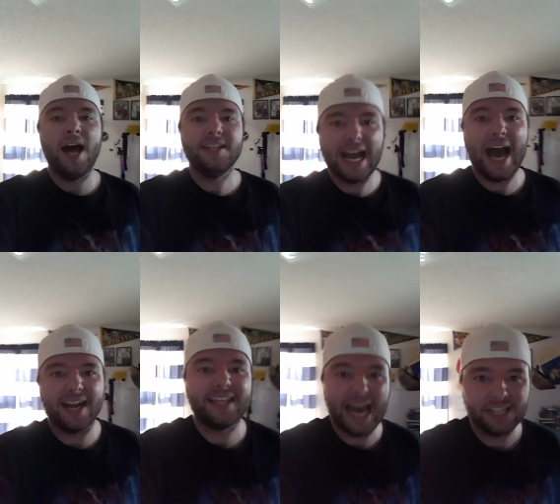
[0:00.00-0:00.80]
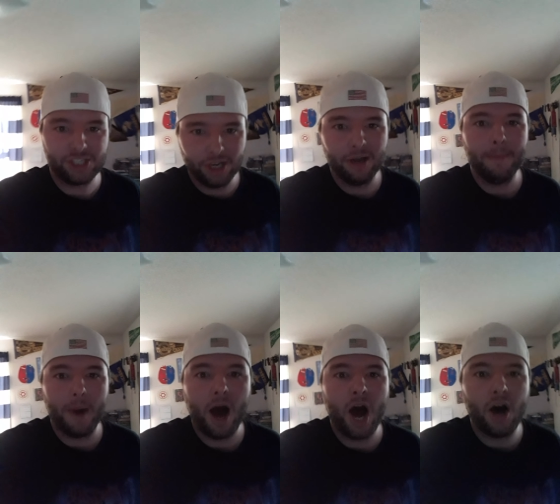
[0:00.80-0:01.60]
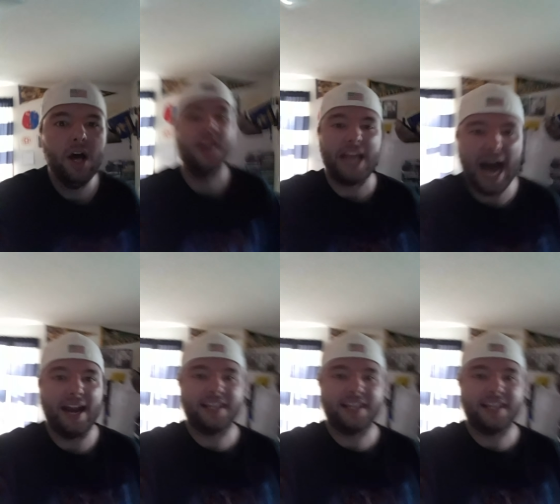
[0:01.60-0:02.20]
Pokemon, gotta catch 'em all, gotta